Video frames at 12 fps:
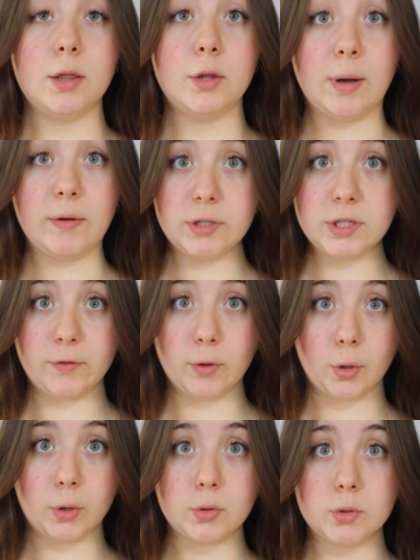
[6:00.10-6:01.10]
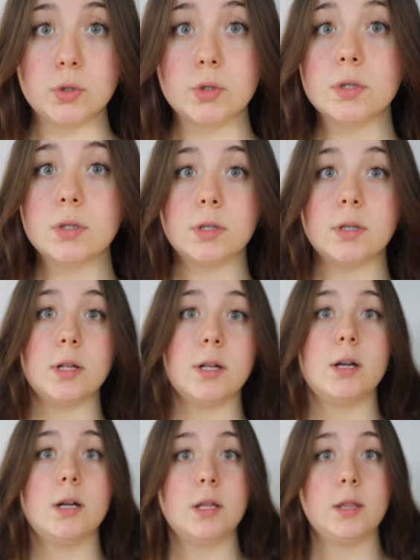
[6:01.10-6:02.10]
the reference photos,
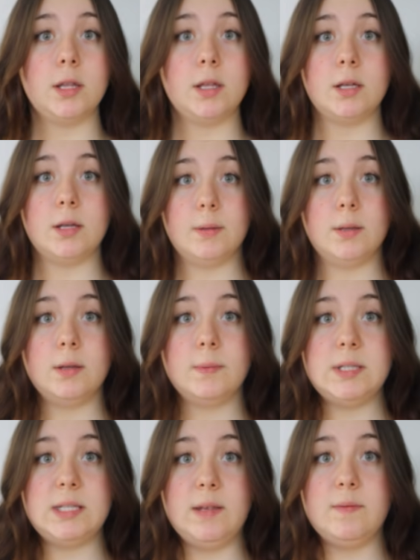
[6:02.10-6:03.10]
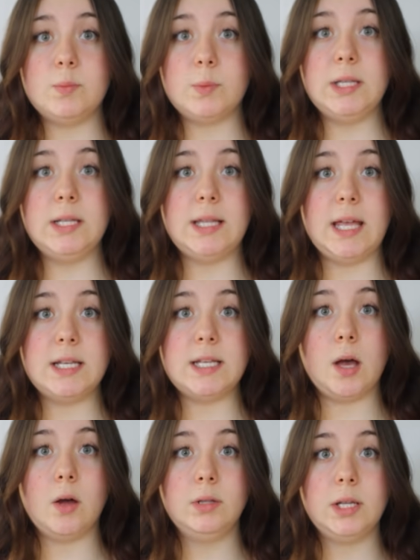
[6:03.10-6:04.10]
the sleeves really lay
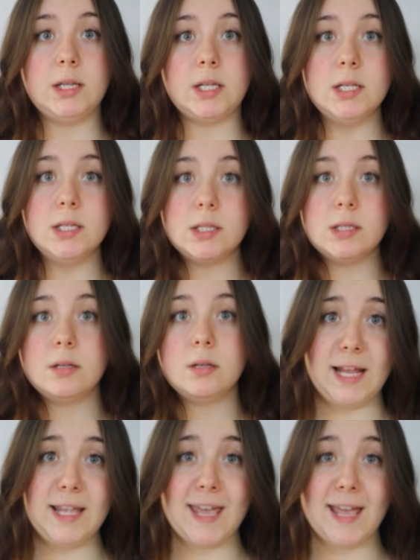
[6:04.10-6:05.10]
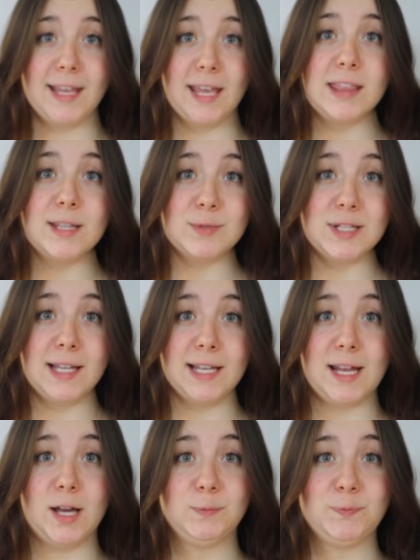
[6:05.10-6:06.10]
down like this, but I can't get them to lay
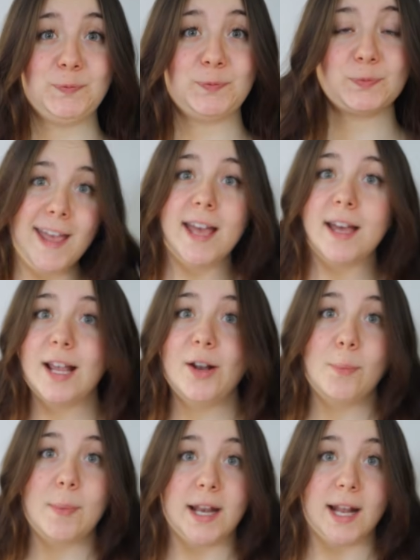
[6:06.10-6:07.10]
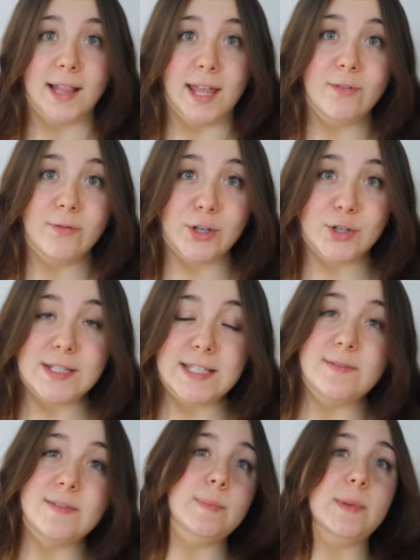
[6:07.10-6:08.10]
down. And I don't mind, I like flitter
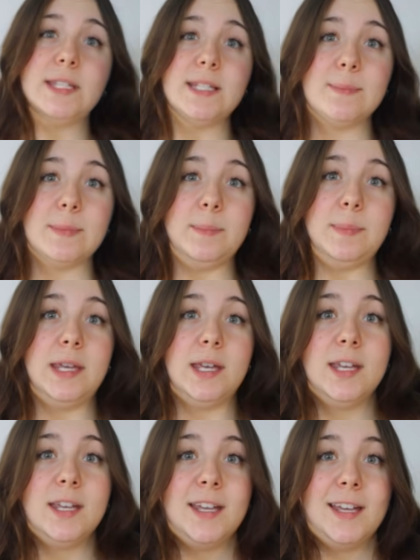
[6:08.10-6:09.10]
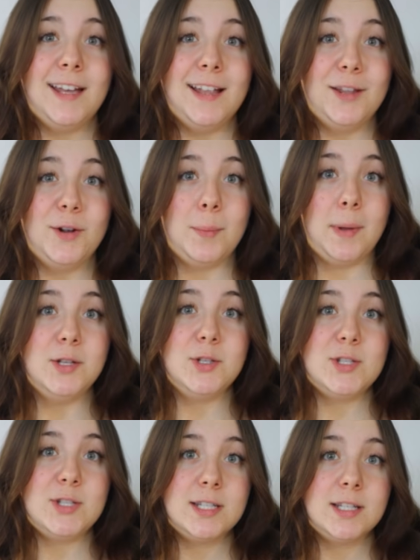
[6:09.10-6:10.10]
sleeves, but this might be a little
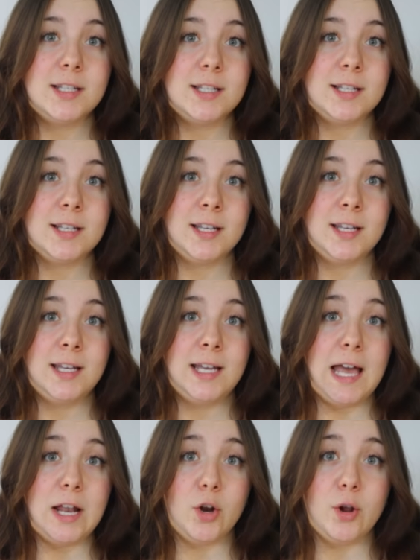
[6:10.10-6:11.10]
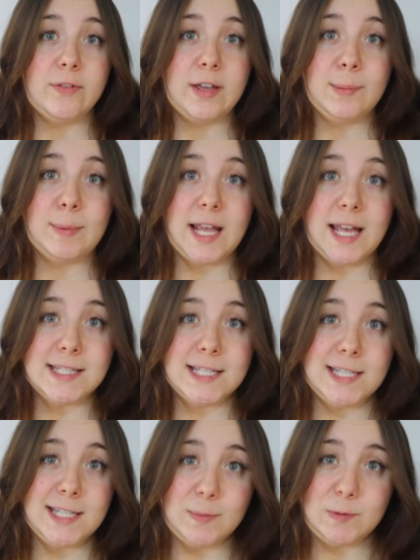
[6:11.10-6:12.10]
much. I don't know if anybody has
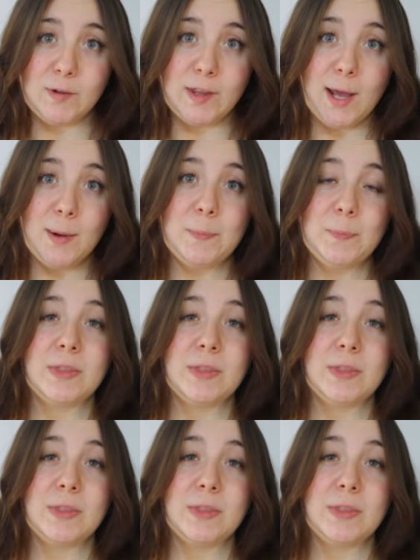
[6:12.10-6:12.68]
any tips for that.